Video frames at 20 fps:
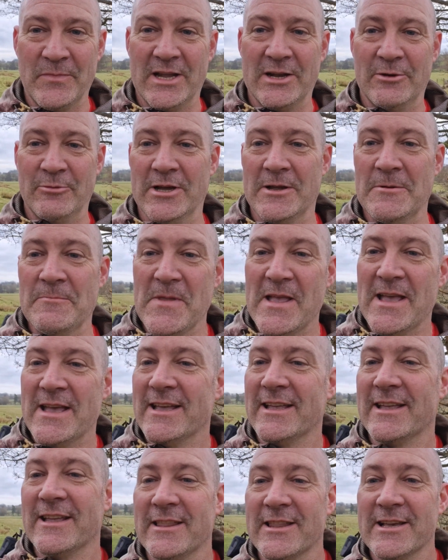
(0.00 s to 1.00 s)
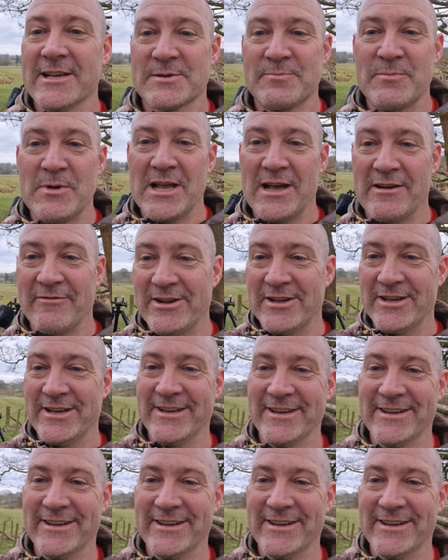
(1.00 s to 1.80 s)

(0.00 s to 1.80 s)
Anyway, that's me having a